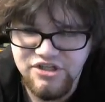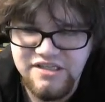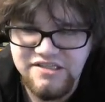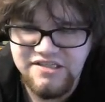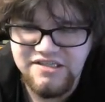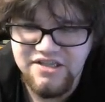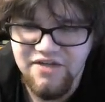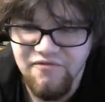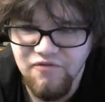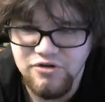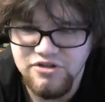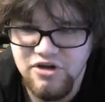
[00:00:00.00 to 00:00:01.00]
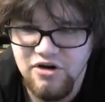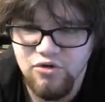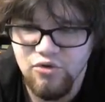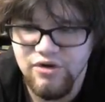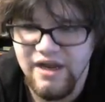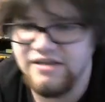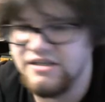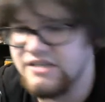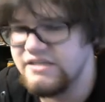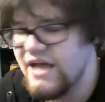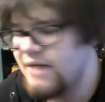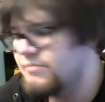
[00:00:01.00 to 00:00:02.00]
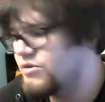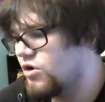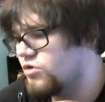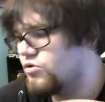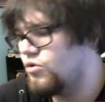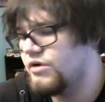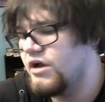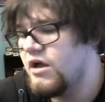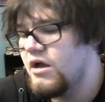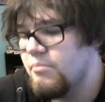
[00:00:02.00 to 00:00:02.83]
and this is the first Darklord and Condemned Darklord.